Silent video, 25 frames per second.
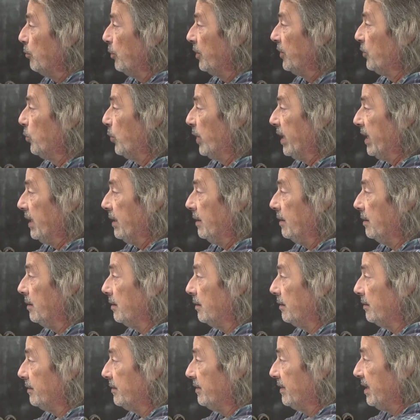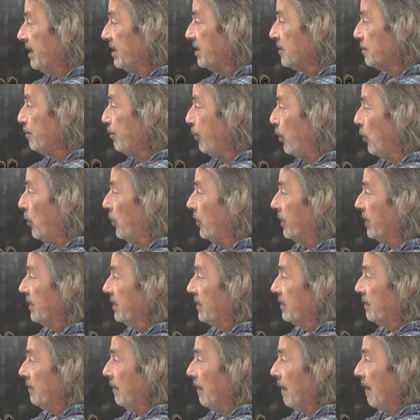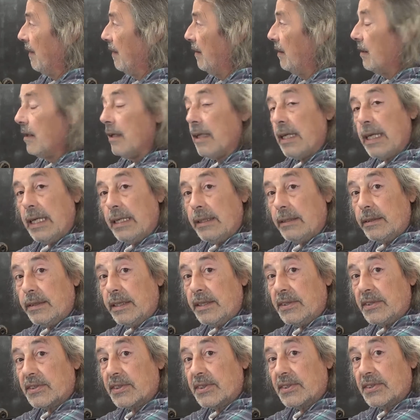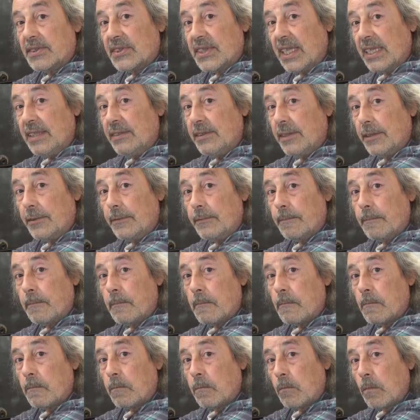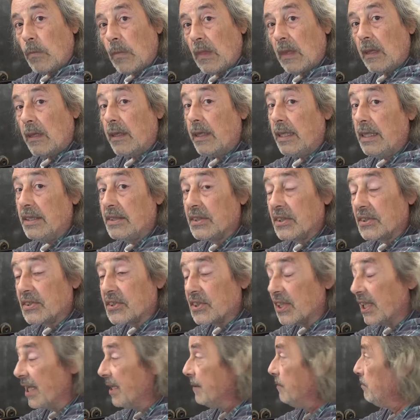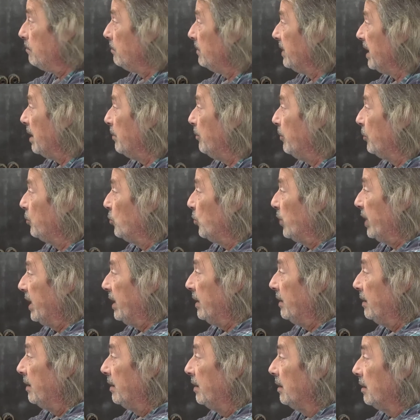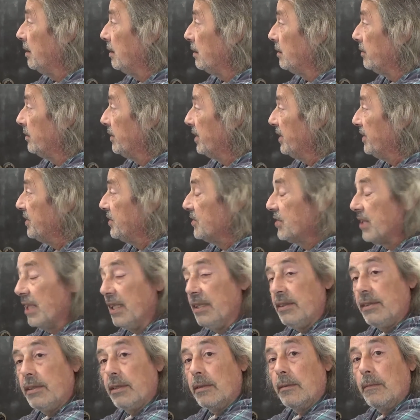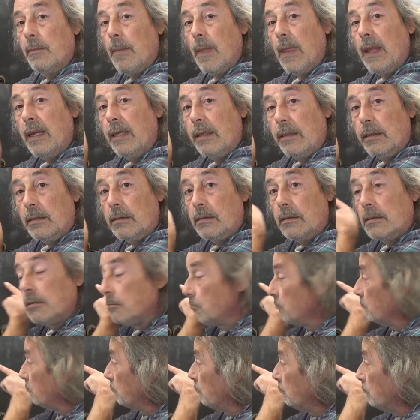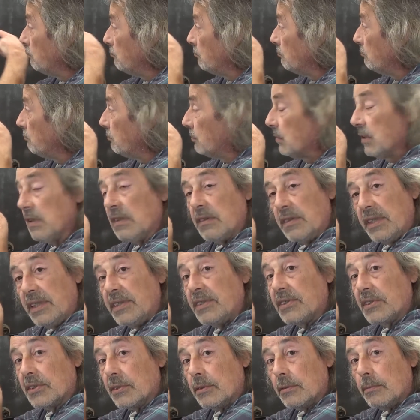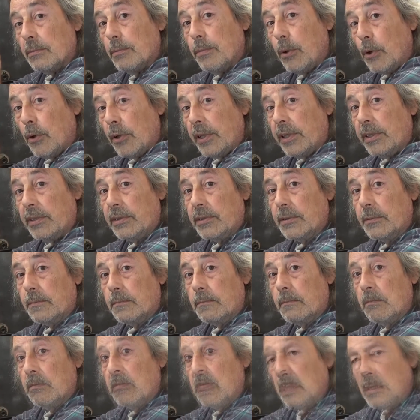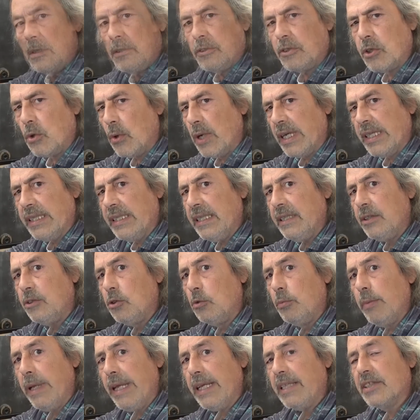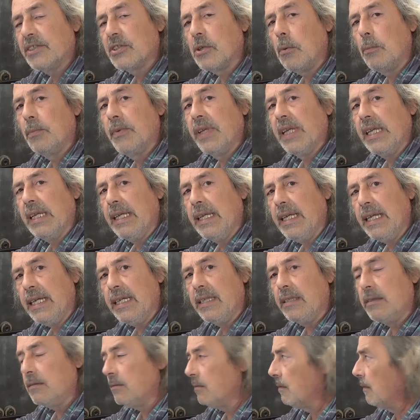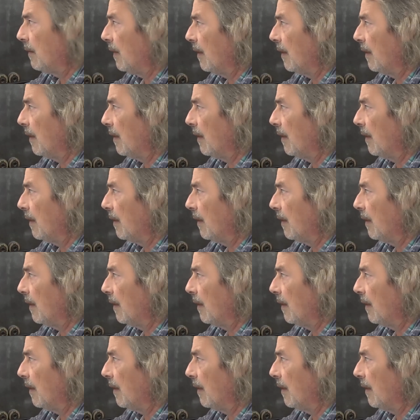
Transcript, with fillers: between this point and this center is the same than between this center and this point. So I need to make something here